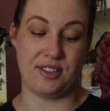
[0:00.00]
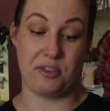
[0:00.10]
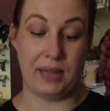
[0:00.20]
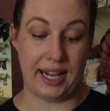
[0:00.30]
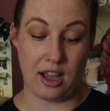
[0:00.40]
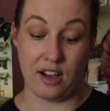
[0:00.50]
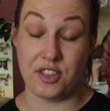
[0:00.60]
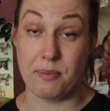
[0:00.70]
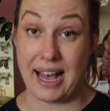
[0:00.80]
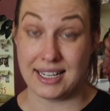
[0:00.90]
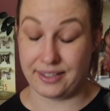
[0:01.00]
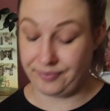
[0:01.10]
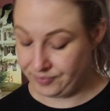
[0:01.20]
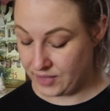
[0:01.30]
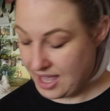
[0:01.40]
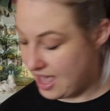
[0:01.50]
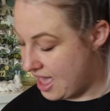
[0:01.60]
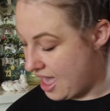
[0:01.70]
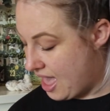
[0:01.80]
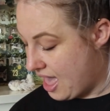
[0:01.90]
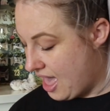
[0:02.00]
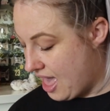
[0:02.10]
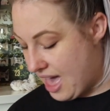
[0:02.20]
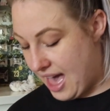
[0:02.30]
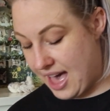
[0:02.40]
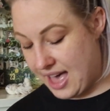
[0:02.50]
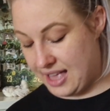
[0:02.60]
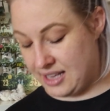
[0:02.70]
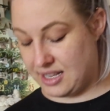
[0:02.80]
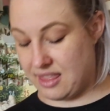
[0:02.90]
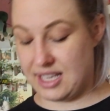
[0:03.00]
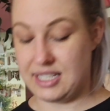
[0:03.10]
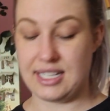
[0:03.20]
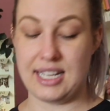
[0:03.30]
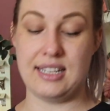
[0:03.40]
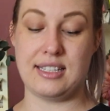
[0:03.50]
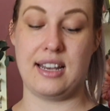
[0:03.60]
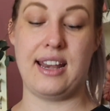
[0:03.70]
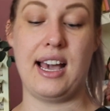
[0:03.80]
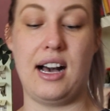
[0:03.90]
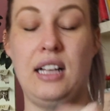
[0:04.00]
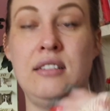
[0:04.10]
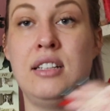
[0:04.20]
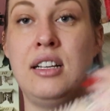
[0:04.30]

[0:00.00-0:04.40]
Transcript: of the pattern. And this is now